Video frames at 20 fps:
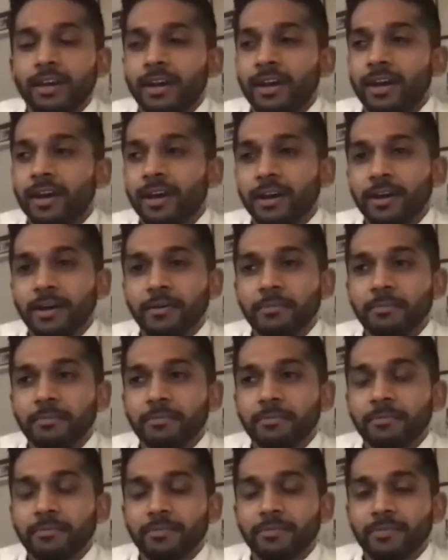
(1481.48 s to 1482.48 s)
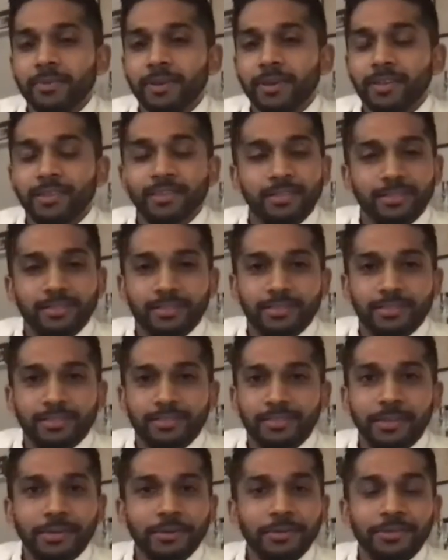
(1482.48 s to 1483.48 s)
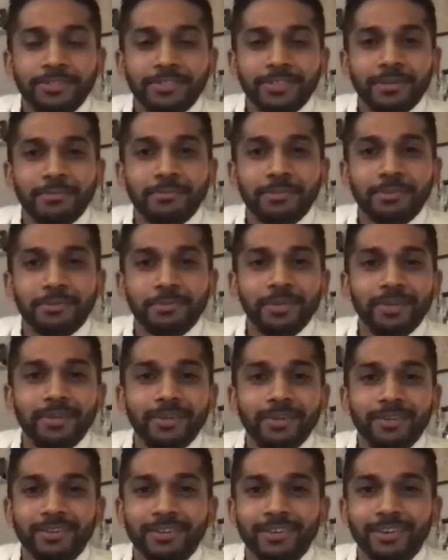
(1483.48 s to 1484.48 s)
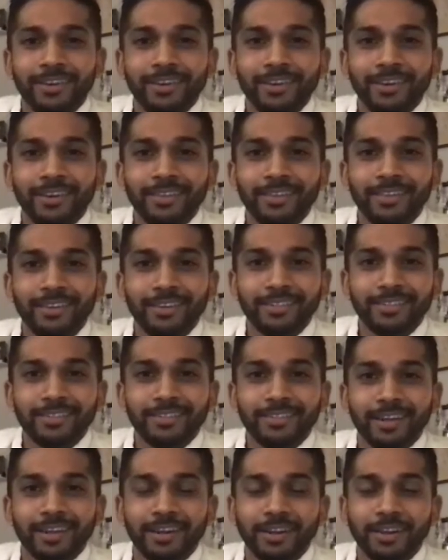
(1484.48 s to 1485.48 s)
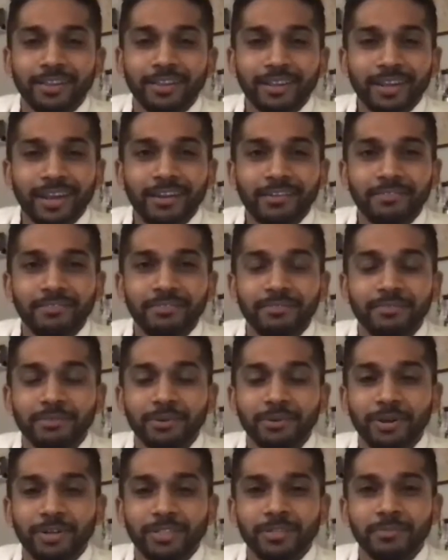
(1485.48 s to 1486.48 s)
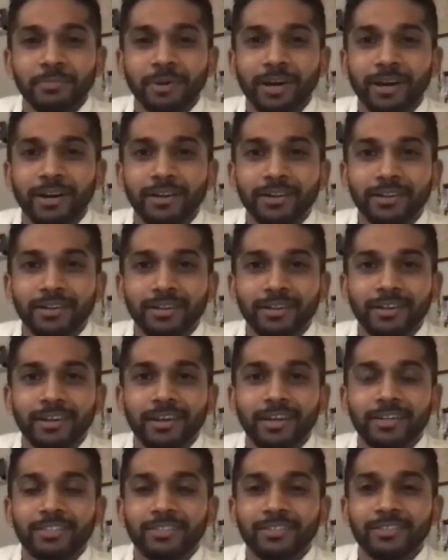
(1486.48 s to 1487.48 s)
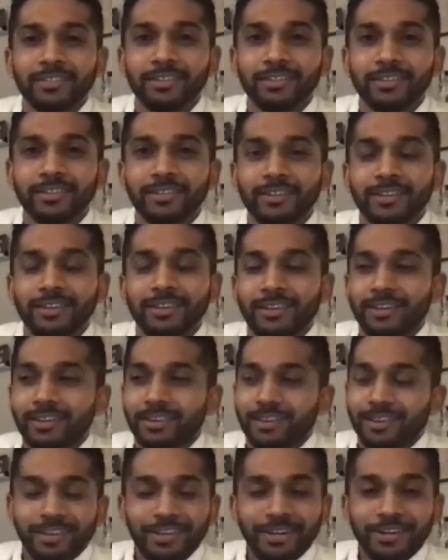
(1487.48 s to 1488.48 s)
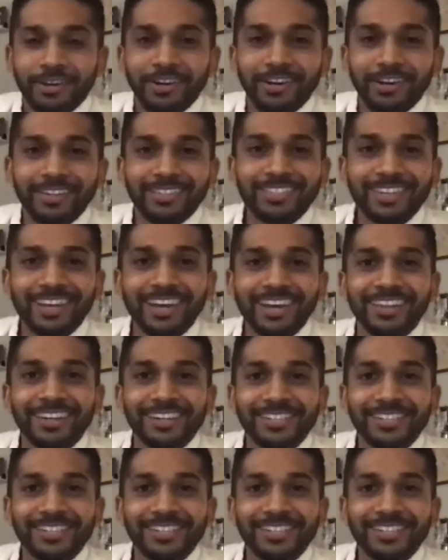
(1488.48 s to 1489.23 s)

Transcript: Um, and they do the same to me, and I think it I don't know it kind of creates a bond and connection, and you're in it together.